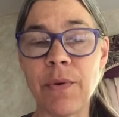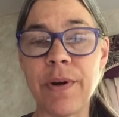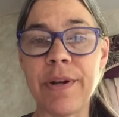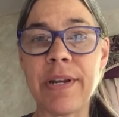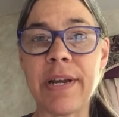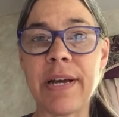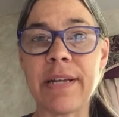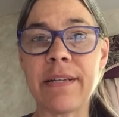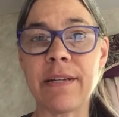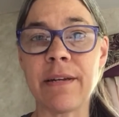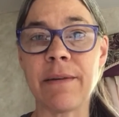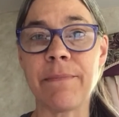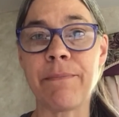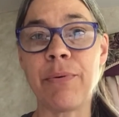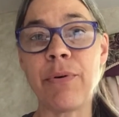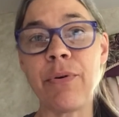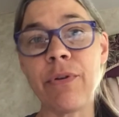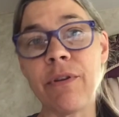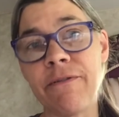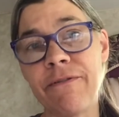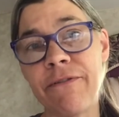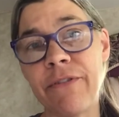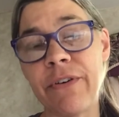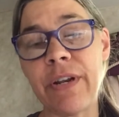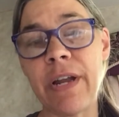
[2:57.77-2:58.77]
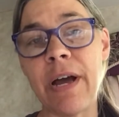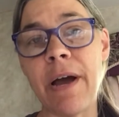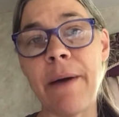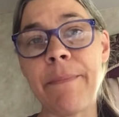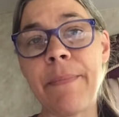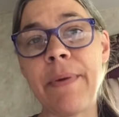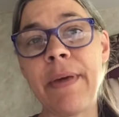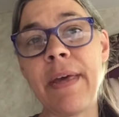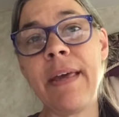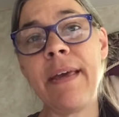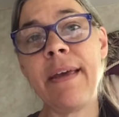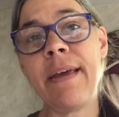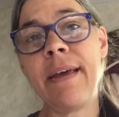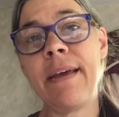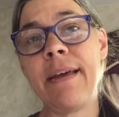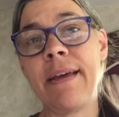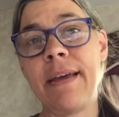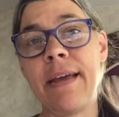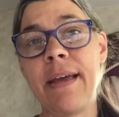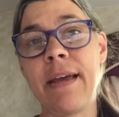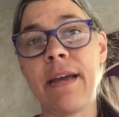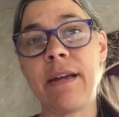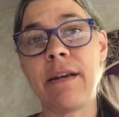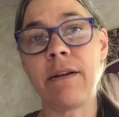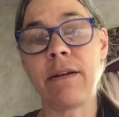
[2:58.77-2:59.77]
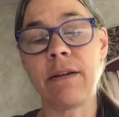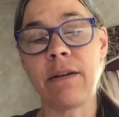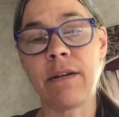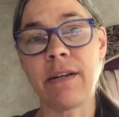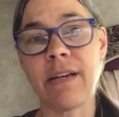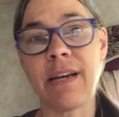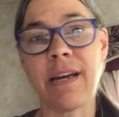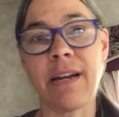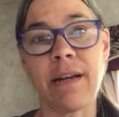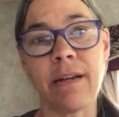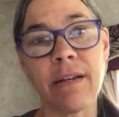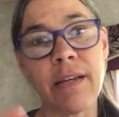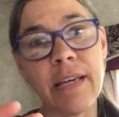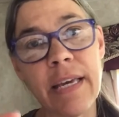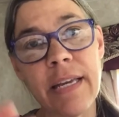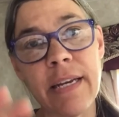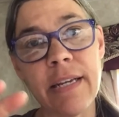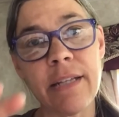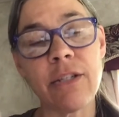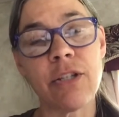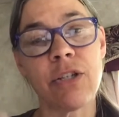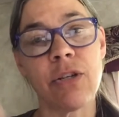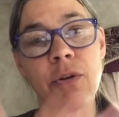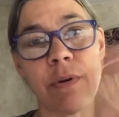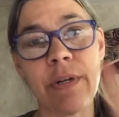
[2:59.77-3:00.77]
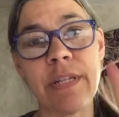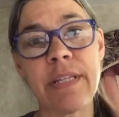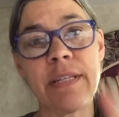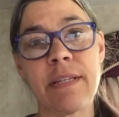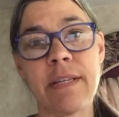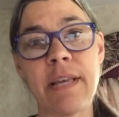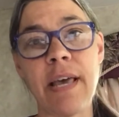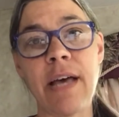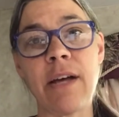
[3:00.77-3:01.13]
whatnot to pull the foot up and kind of get it so it's